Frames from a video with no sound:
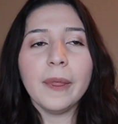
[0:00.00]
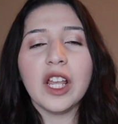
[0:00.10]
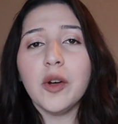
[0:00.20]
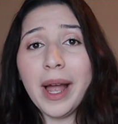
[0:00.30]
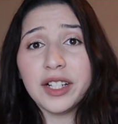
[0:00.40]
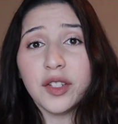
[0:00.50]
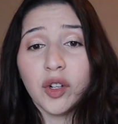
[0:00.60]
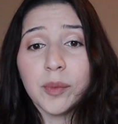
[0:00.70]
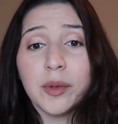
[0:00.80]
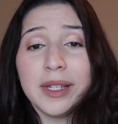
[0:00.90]
go back to
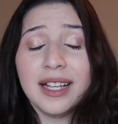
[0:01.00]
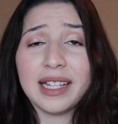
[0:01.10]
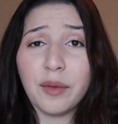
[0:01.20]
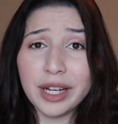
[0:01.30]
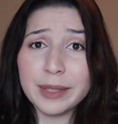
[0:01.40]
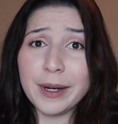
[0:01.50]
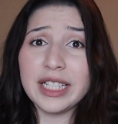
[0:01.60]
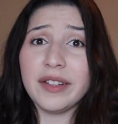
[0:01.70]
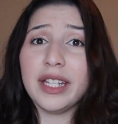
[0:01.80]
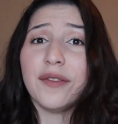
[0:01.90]
normal because I was
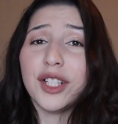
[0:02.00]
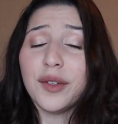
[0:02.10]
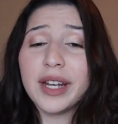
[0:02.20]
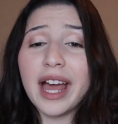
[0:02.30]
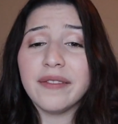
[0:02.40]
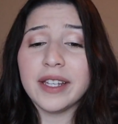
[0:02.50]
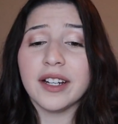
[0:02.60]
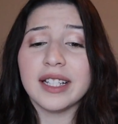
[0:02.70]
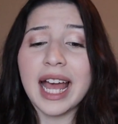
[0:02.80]
breastfeeding for two and a half years